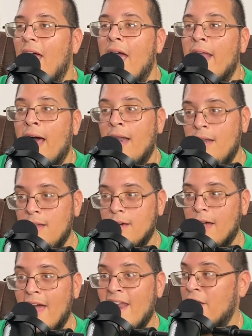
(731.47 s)
And I
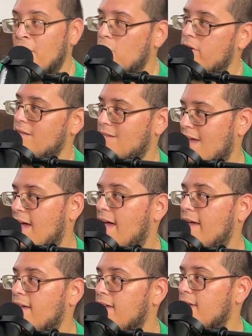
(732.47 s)
look, and I know this
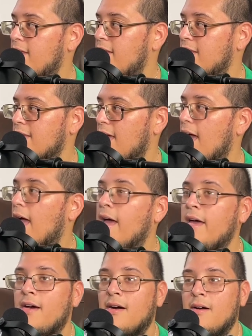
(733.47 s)
guy. This
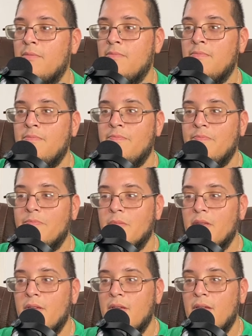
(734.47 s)
guy
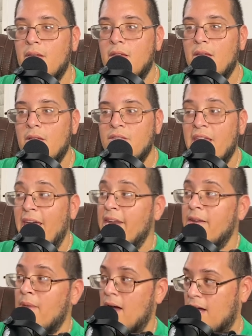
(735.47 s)

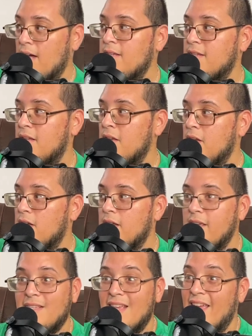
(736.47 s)
dated my cousin.
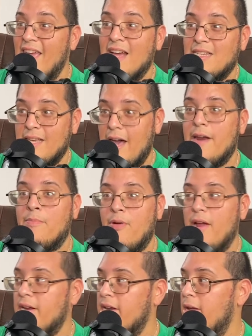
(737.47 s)
Yeah. He actually got her
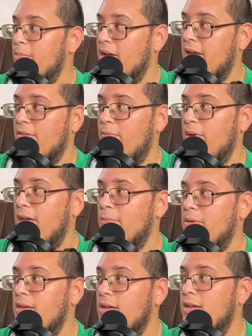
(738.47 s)
pregnant. They're about to have a
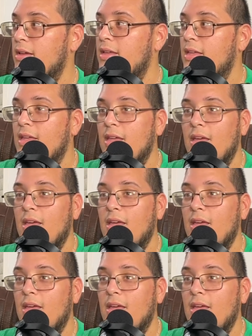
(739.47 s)
baby. Oh.